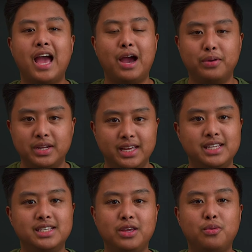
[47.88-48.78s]
I would
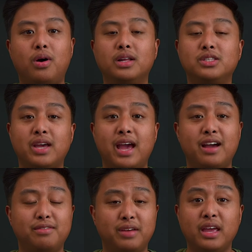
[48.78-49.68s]
easily want to
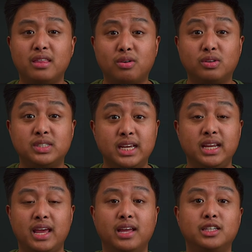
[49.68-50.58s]
have a
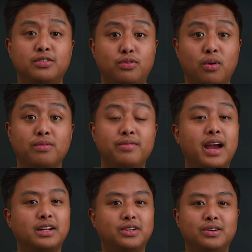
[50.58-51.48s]
13 inch form
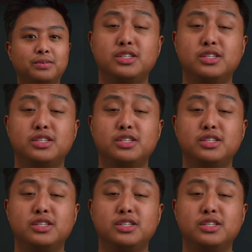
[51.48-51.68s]
factor.